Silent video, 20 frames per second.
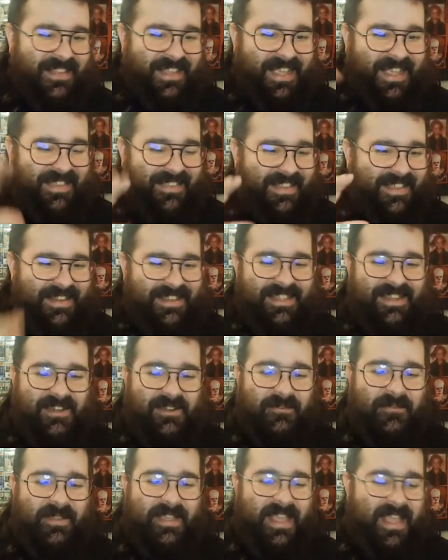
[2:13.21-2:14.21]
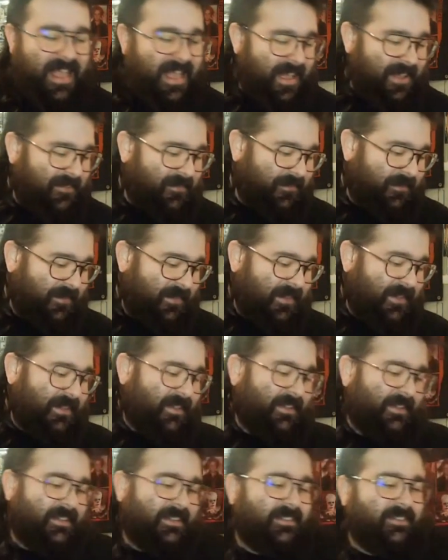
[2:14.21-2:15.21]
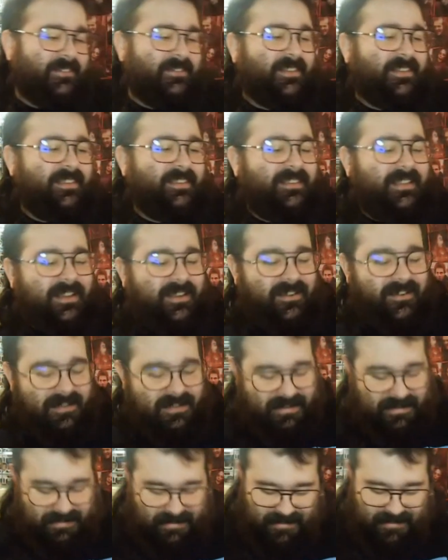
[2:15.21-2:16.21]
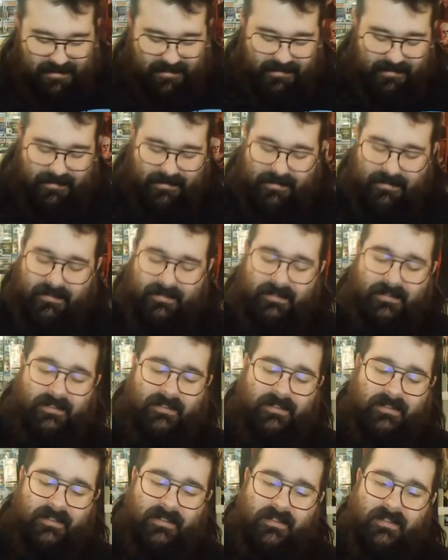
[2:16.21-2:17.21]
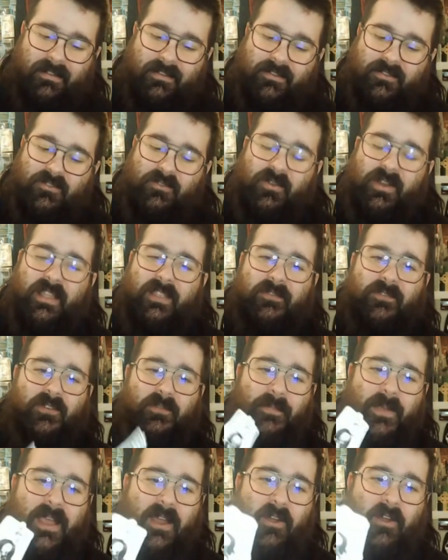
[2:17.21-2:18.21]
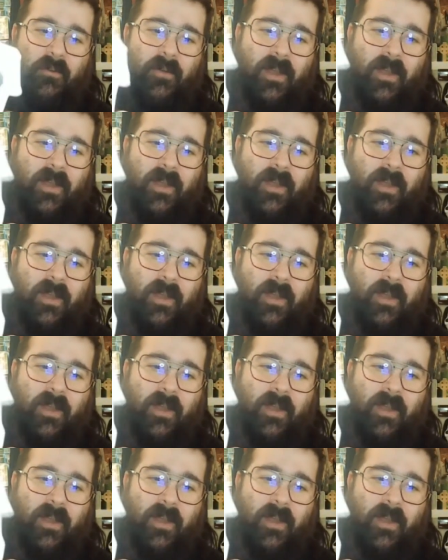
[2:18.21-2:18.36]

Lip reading: And then here we have, there's a sticker in here. Transfer Power